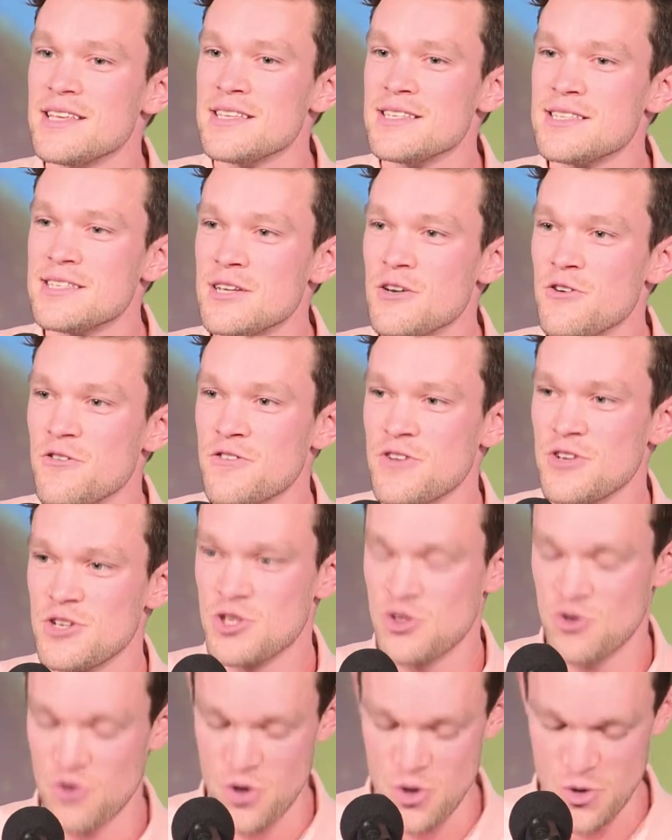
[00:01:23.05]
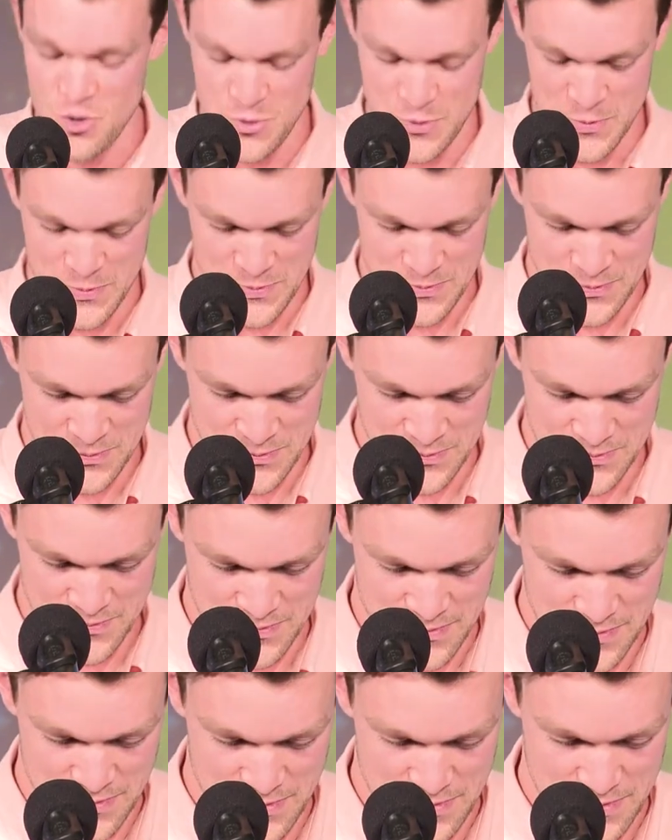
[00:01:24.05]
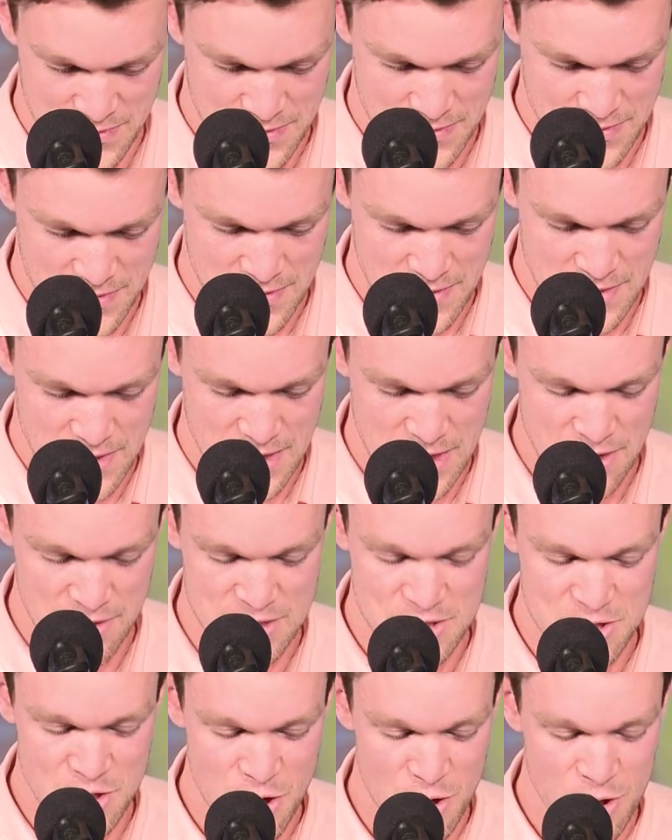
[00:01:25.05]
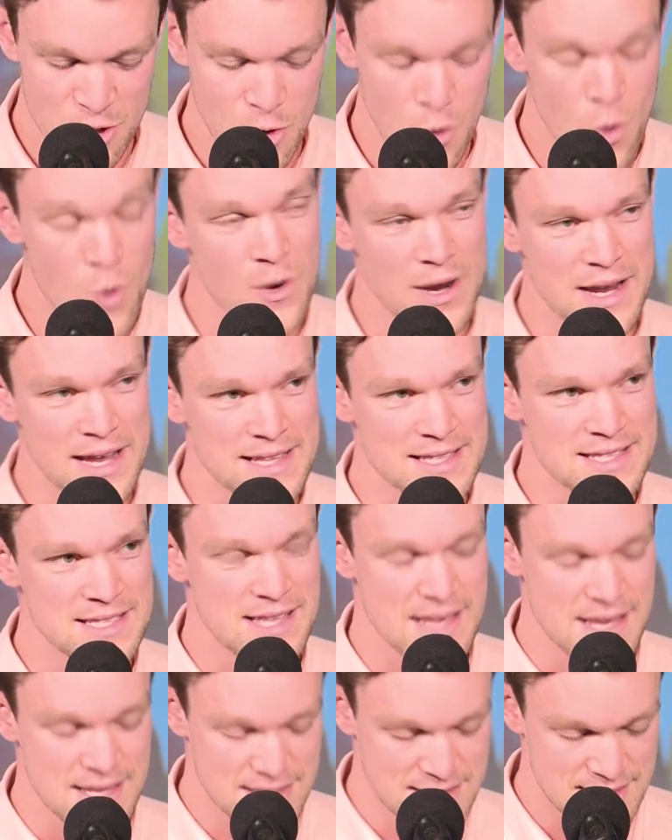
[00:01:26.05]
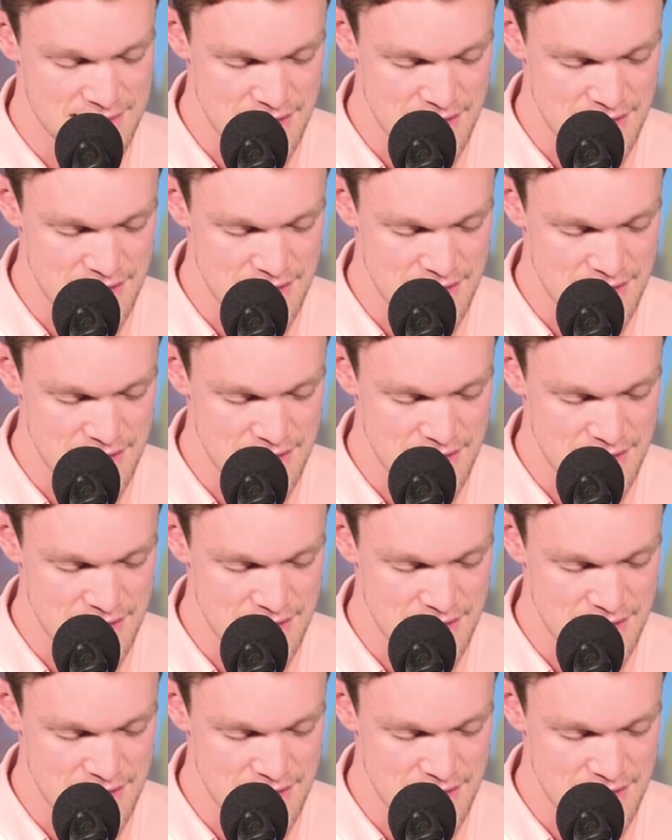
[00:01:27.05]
self-control. There is no law against these